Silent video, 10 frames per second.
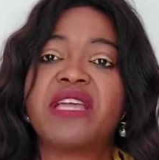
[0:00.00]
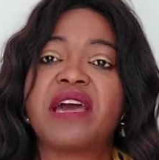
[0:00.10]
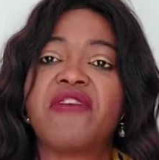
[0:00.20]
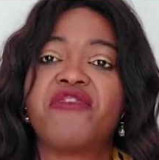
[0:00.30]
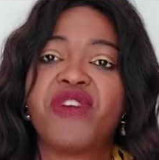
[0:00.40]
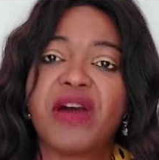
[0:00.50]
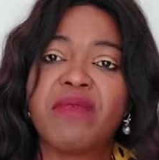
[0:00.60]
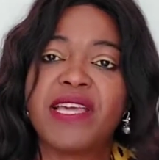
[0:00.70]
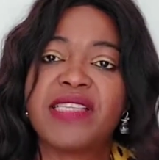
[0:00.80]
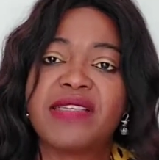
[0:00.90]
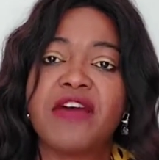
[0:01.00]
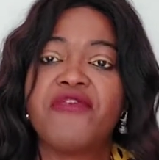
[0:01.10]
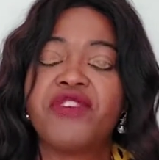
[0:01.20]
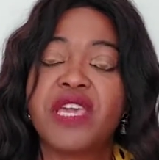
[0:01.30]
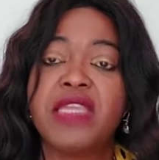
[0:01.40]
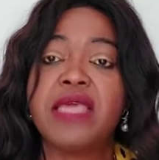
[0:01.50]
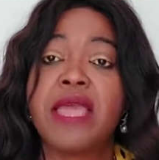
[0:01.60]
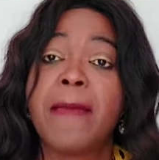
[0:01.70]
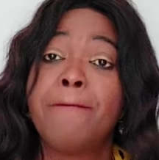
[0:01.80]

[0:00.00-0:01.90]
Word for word: that I found myself in?